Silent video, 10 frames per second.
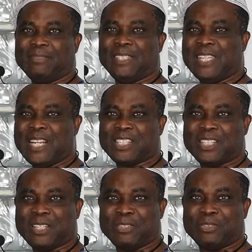in the
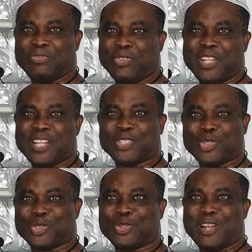last few years
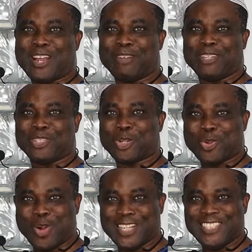or so, I have the
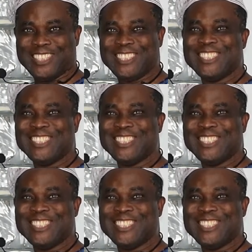third one.